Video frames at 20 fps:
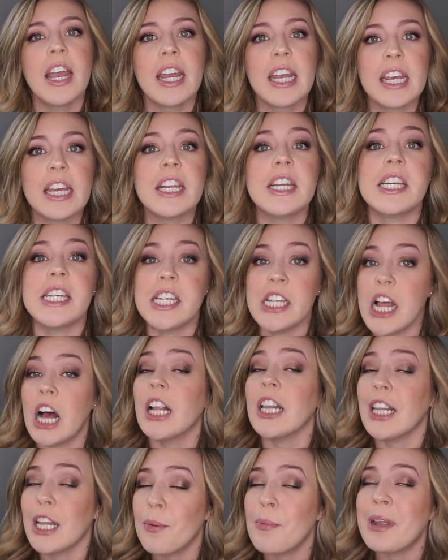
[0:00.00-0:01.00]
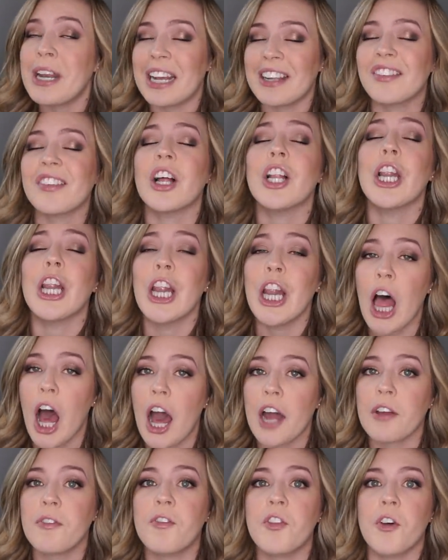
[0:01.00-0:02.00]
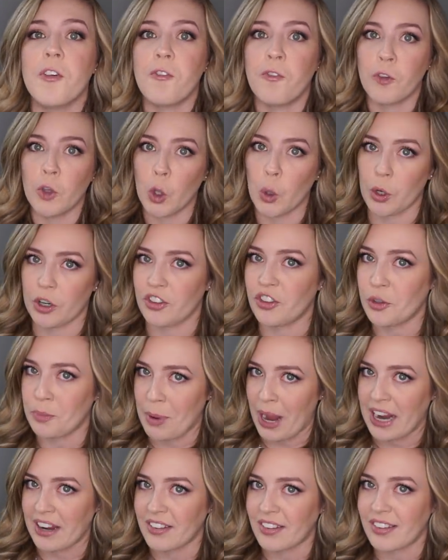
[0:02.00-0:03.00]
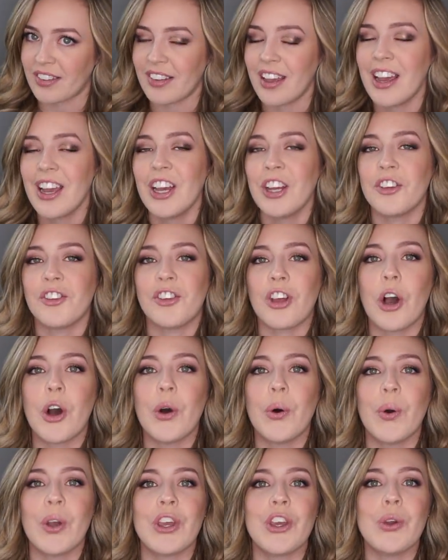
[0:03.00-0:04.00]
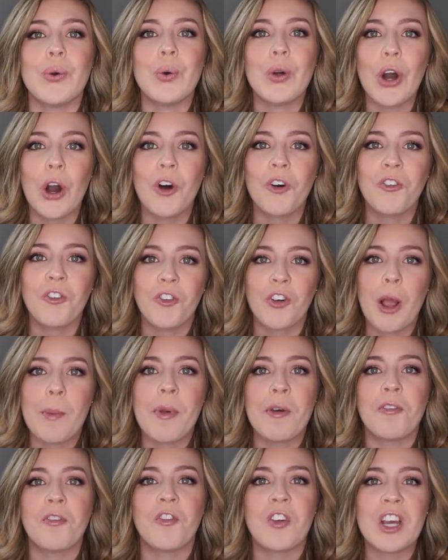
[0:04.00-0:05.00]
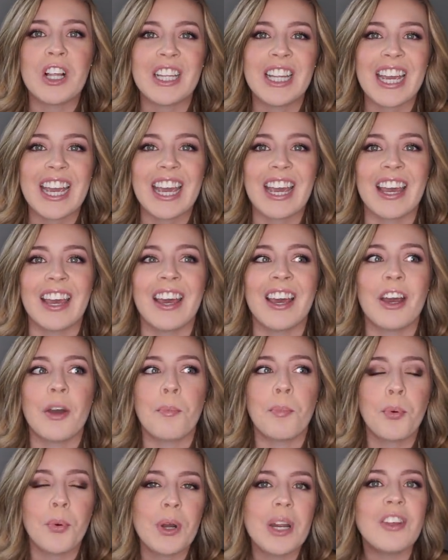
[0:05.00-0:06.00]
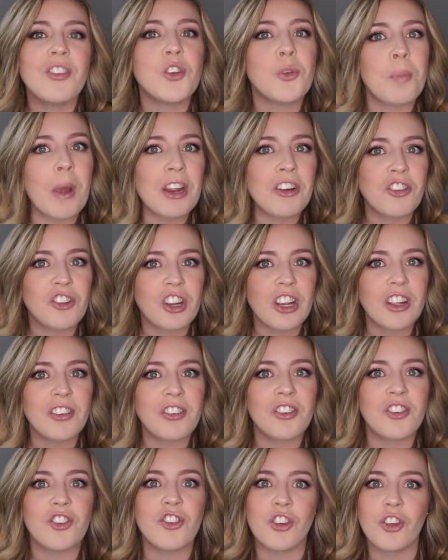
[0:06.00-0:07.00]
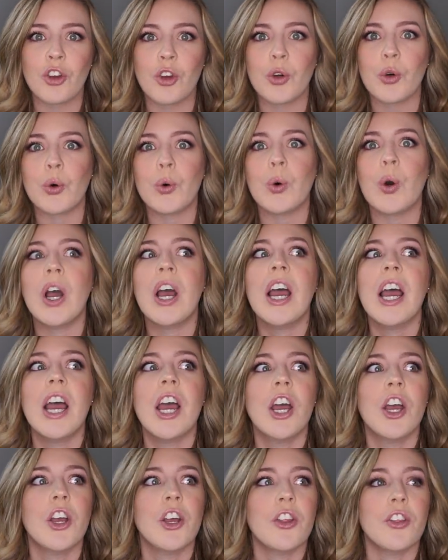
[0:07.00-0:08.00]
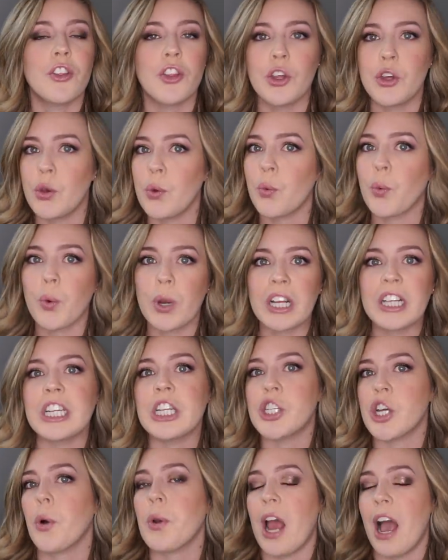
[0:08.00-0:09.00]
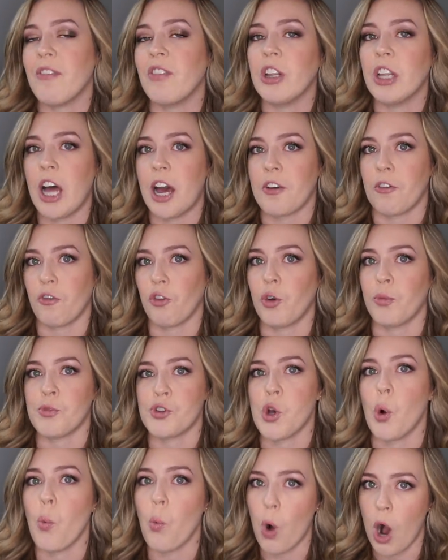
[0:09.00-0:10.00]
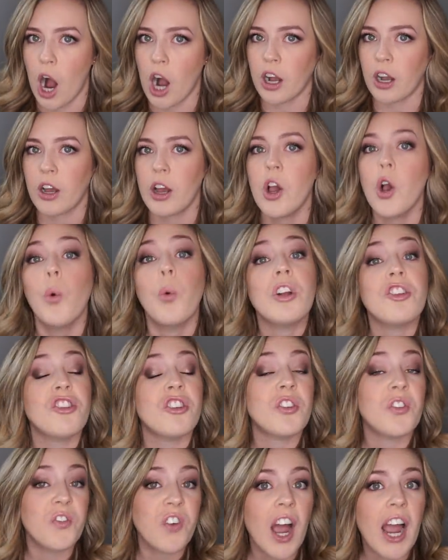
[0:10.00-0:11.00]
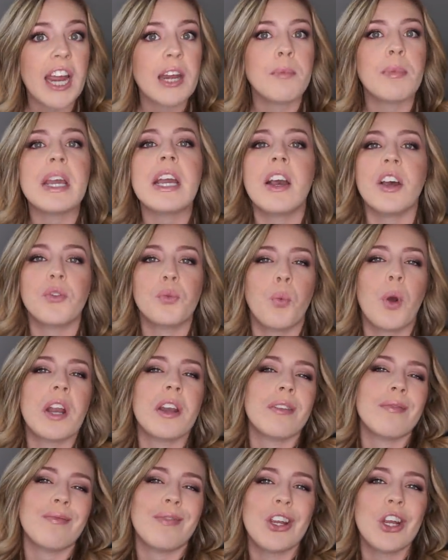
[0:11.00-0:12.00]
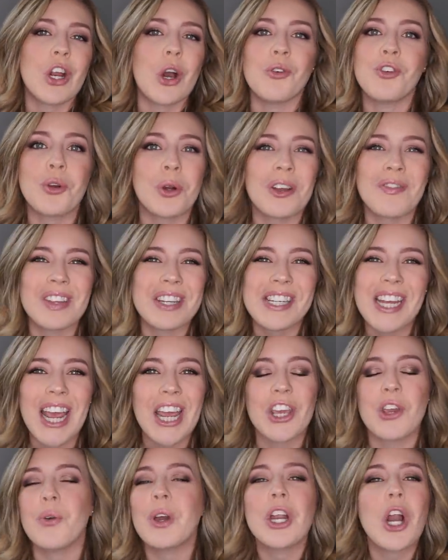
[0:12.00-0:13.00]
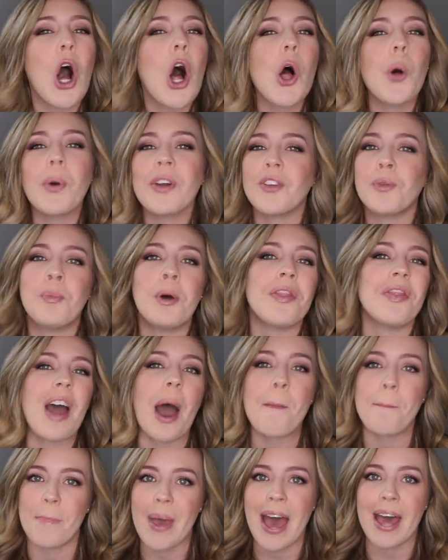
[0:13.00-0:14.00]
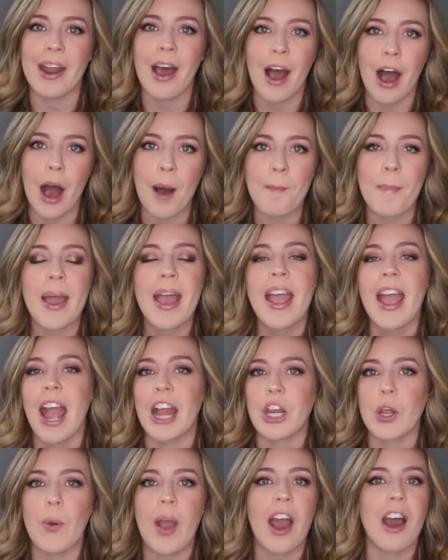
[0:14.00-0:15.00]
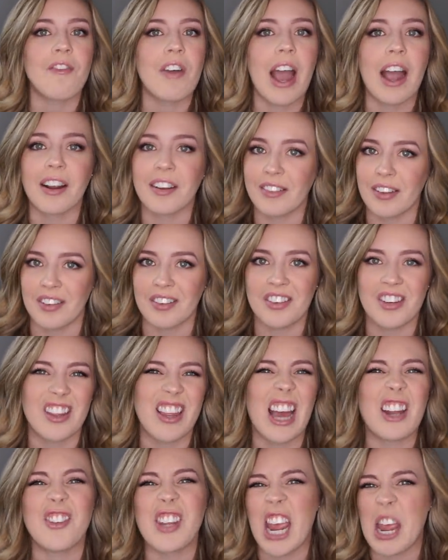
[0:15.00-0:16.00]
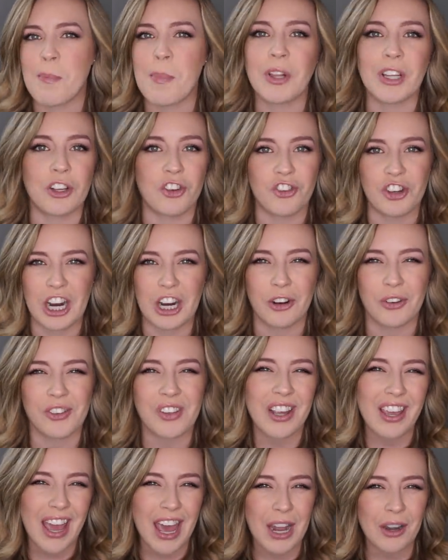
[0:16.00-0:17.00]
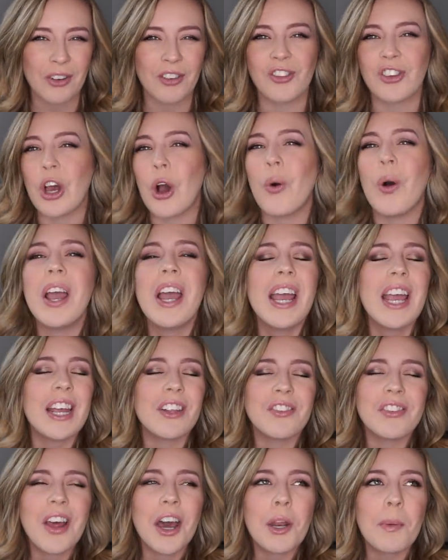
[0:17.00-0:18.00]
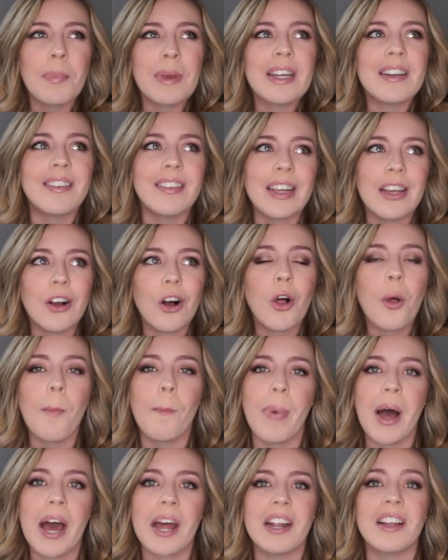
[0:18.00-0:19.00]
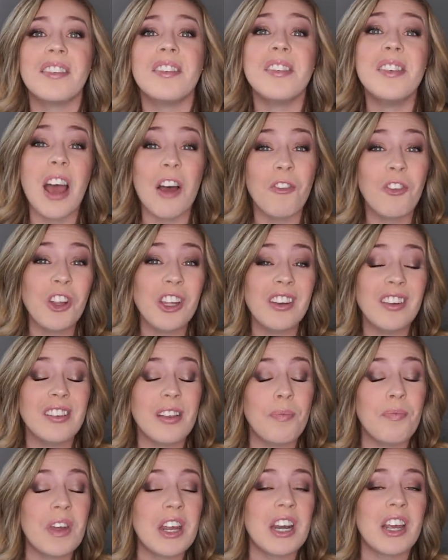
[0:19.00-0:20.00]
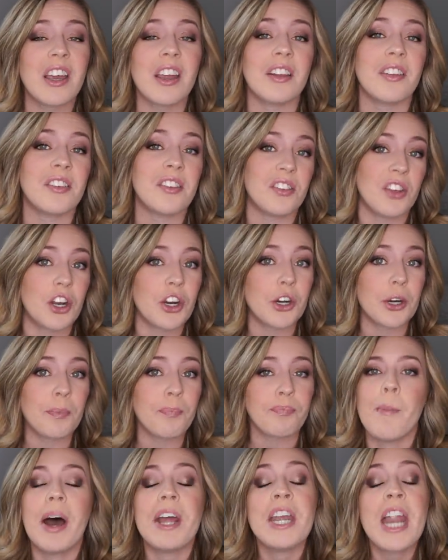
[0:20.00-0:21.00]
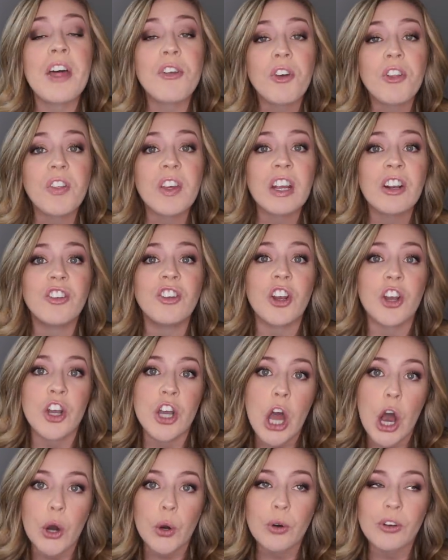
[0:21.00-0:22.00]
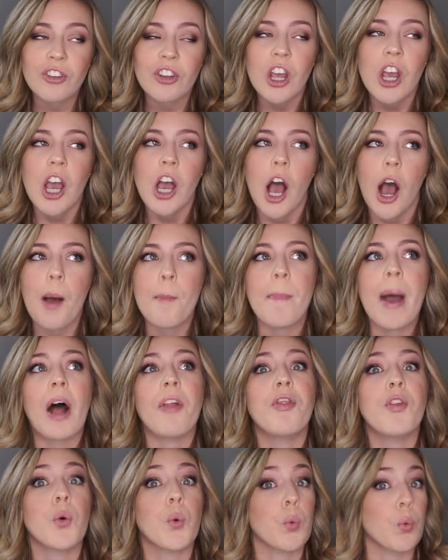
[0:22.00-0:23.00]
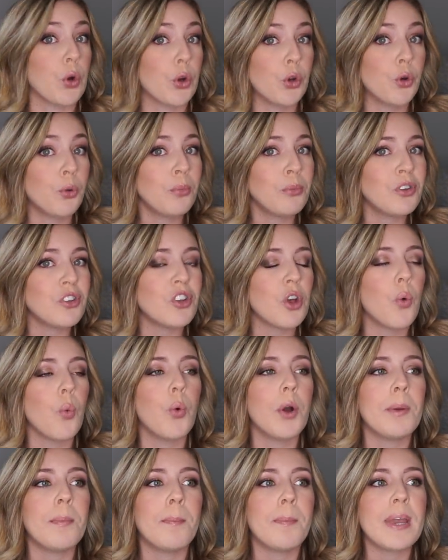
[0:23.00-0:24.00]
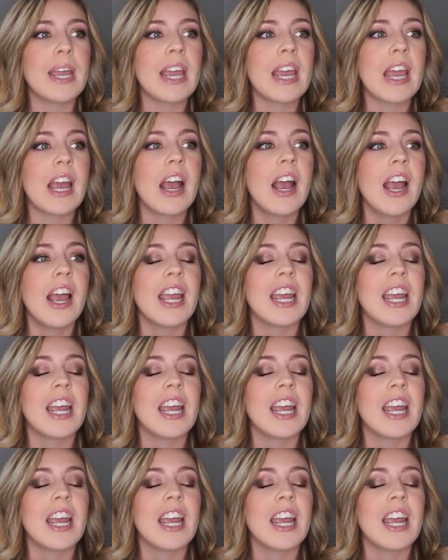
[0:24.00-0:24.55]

it eliminates a lot of the floor space. So you go from feeling pretty spacious to you really don't have a lot of room to walk, which is fine because when, you know, during the day, you can always put that bed up and you have access to that table and chairs again. So it's not a big deal, but it's definitely something to consider. Another thing to note about the rooms would be,